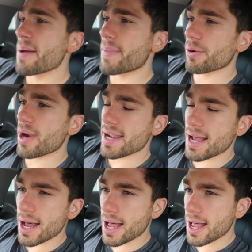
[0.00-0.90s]
But anyway,
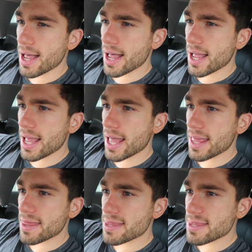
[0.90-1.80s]

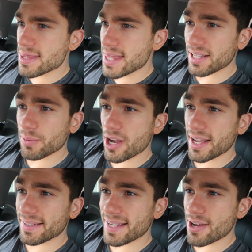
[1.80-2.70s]
that's the
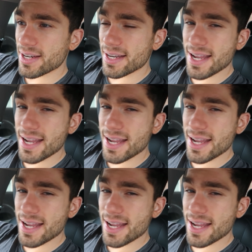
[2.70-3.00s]
workout down.